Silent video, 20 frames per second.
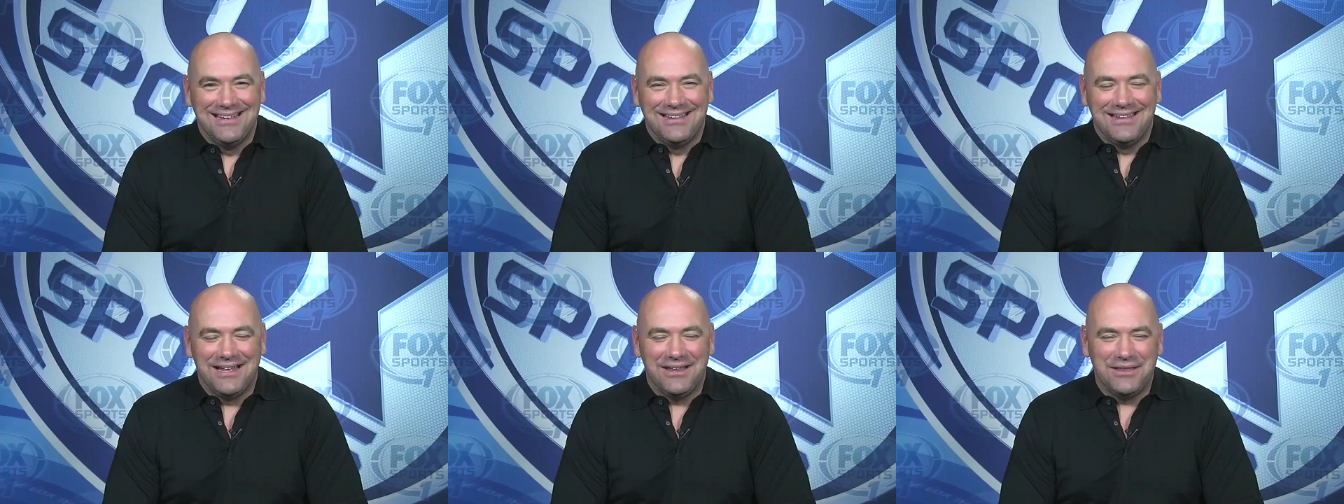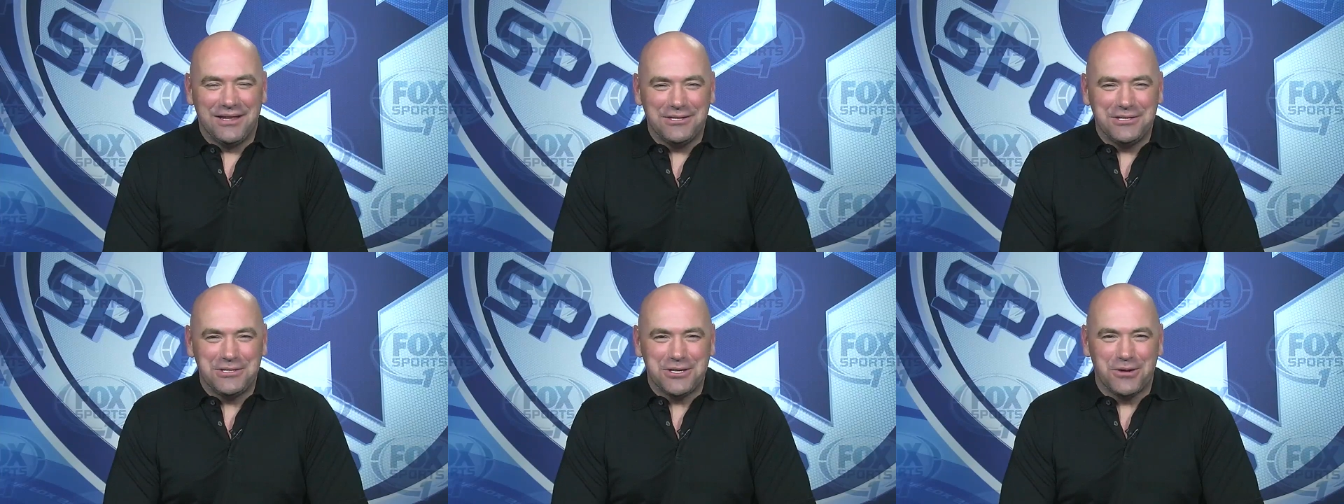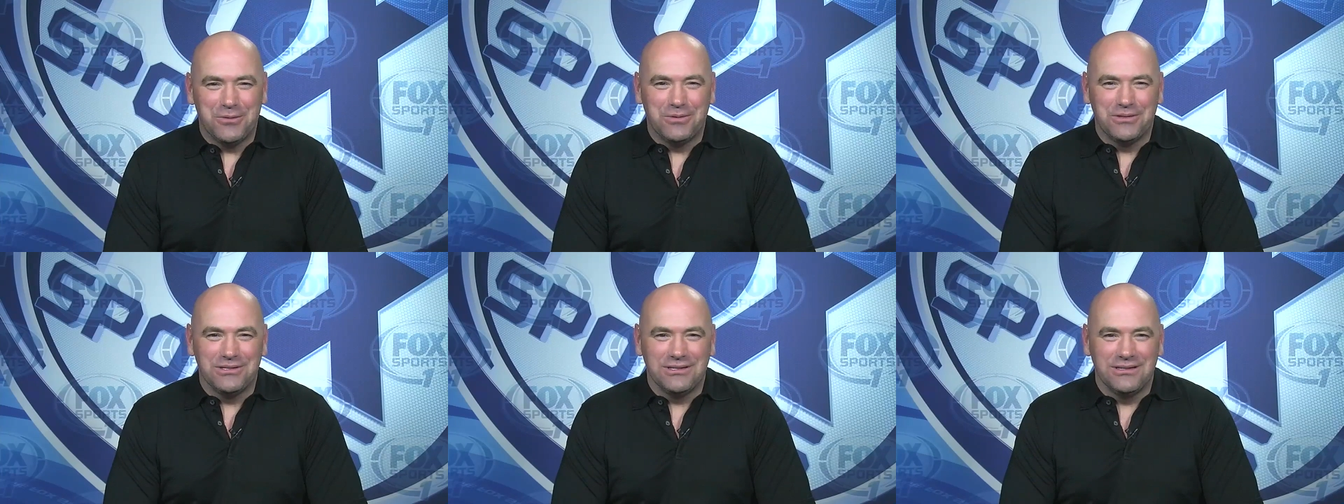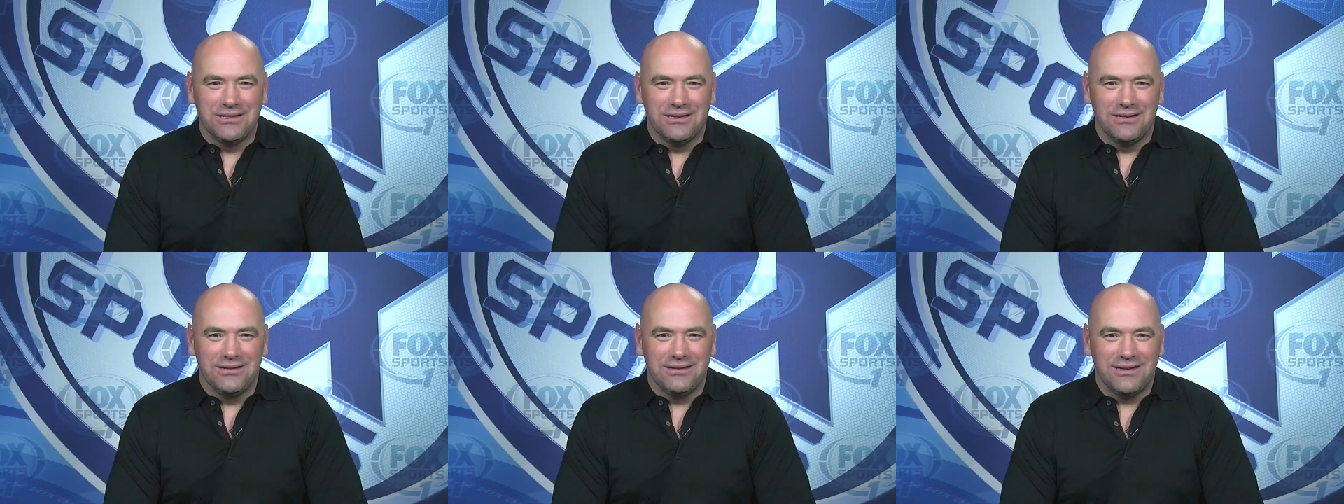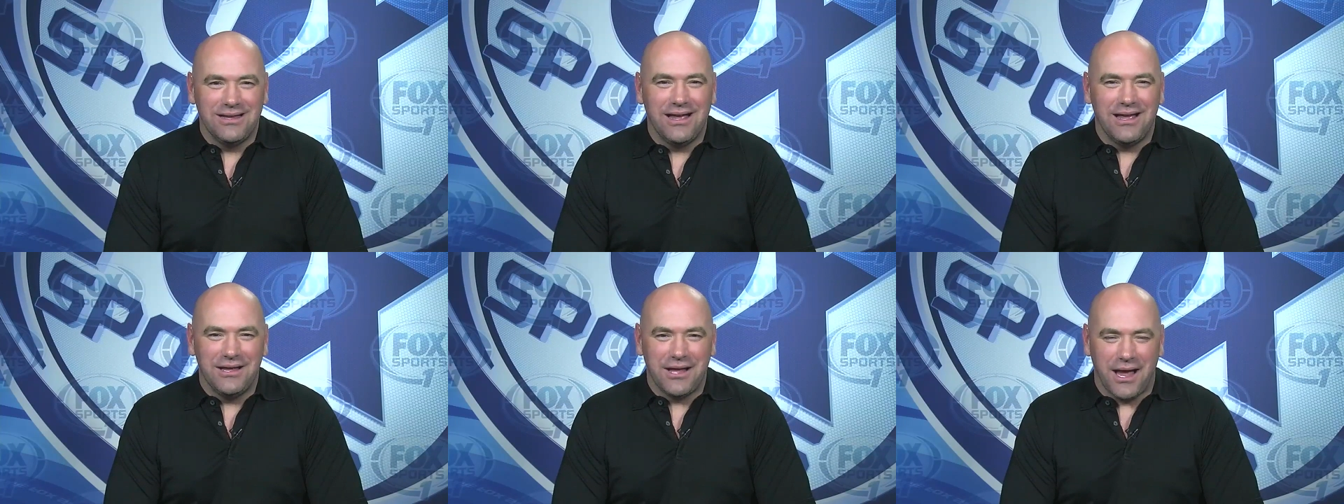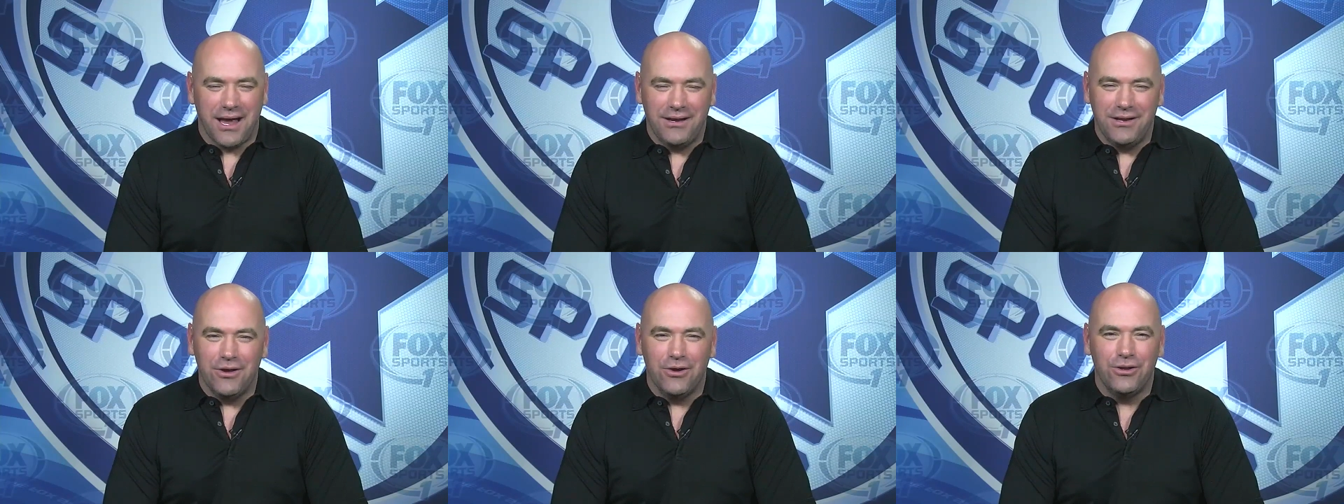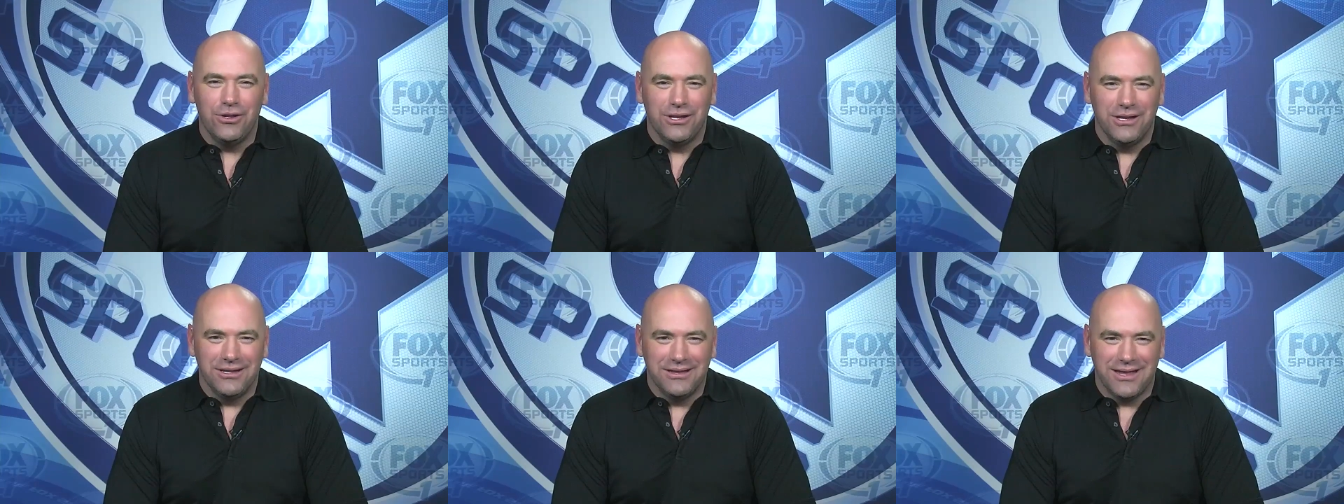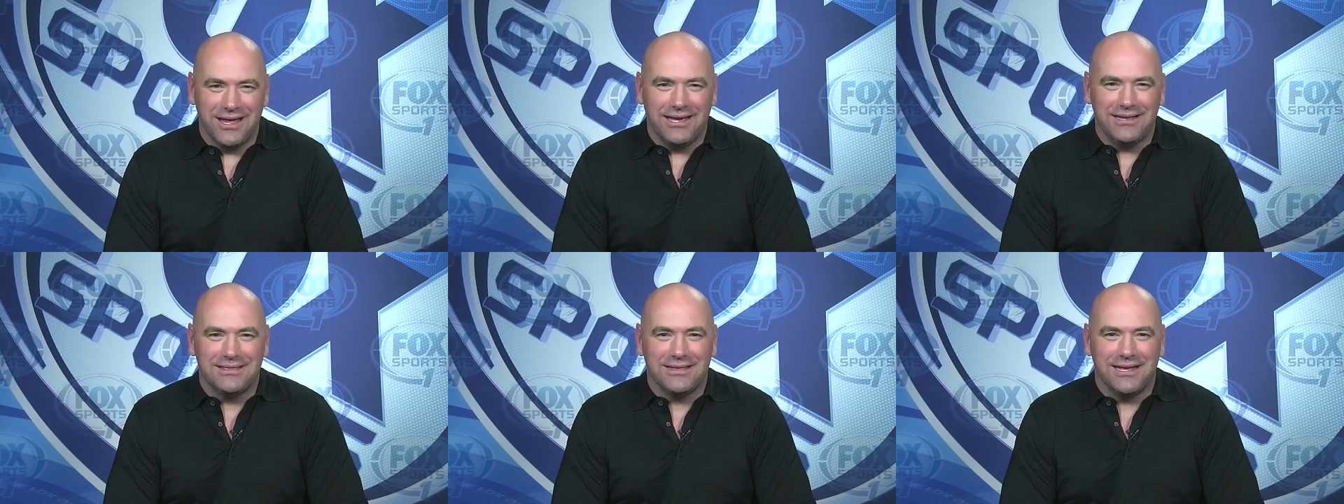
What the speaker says: That shirt was a little, I know you didn't like